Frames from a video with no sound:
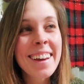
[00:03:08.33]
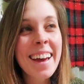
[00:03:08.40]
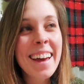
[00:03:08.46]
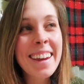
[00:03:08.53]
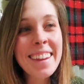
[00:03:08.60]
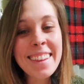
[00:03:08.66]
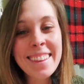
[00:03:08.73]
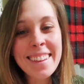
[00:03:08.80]

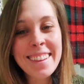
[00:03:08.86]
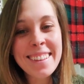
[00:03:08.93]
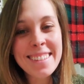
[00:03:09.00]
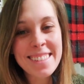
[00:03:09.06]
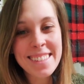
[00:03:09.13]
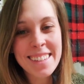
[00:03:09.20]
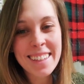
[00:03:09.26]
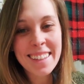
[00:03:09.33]
anything
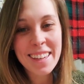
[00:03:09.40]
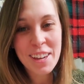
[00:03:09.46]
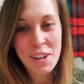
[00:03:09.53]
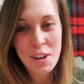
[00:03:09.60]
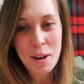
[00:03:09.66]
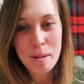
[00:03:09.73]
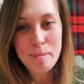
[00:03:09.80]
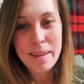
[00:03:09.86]
that's not
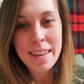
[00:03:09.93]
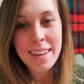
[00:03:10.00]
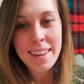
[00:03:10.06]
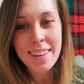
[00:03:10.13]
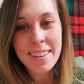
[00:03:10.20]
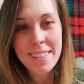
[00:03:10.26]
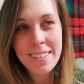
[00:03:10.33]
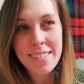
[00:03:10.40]

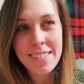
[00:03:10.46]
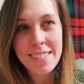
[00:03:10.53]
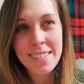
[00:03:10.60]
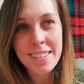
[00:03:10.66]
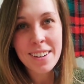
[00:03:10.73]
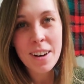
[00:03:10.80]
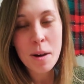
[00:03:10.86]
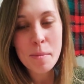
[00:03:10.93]

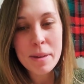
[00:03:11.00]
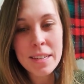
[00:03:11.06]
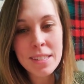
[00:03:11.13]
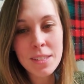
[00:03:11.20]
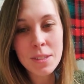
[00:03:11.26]
gummies,